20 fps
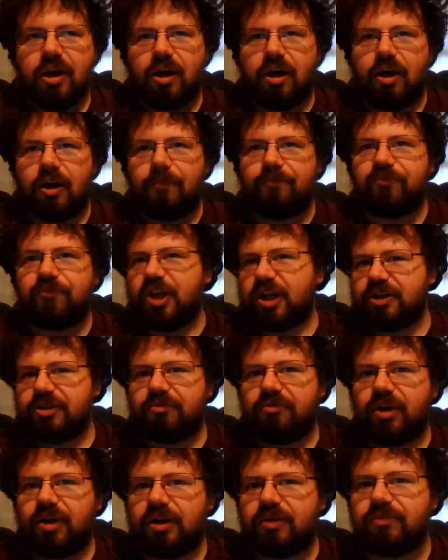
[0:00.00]
Um, that's
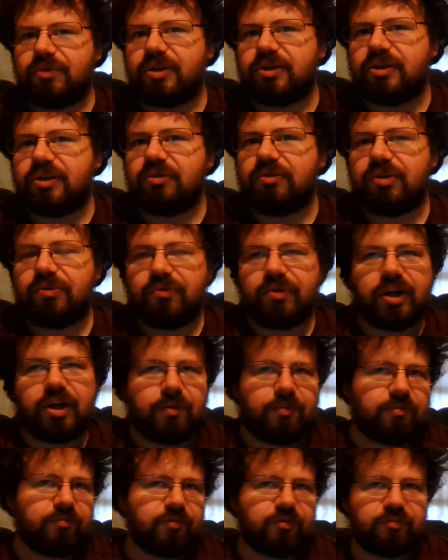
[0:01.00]
a lot of the theory what
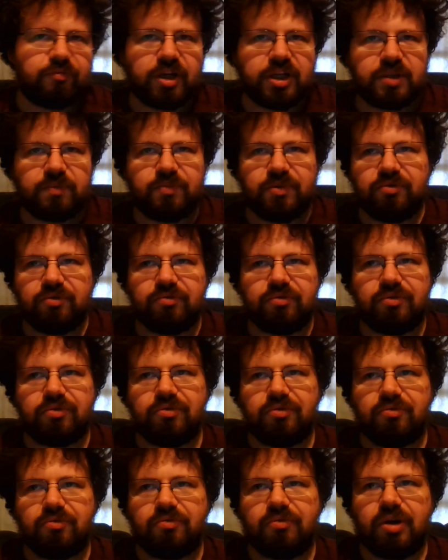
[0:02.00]
happened with Rasputin,
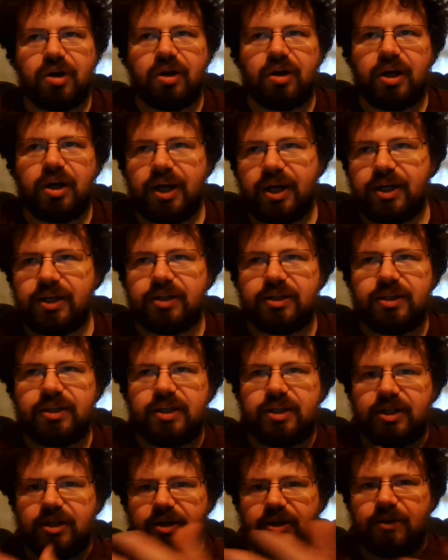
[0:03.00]
who uh, ate
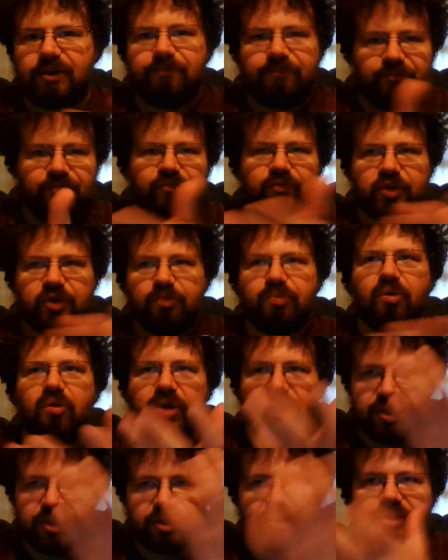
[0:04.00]
the uh, the
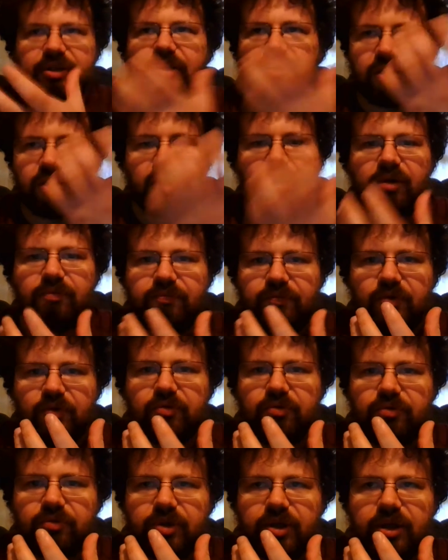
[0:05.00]
poisoned uh,
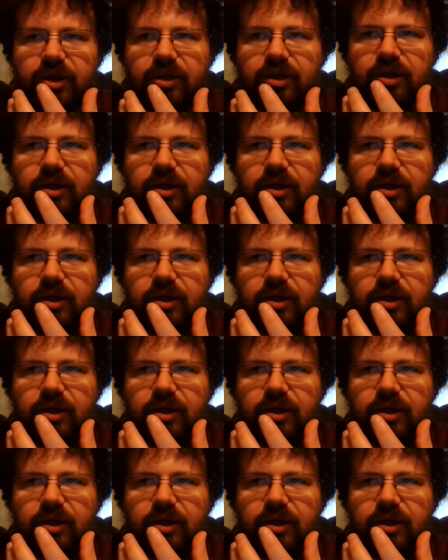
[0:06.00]
food,